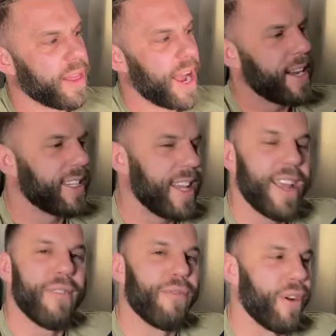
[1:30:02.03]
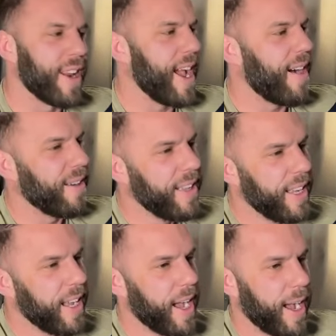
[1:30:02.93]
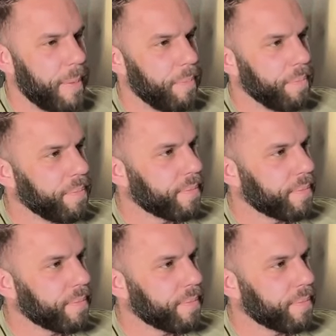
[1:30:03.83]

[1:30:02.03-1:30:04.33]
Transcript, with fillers: that is it for now. Um,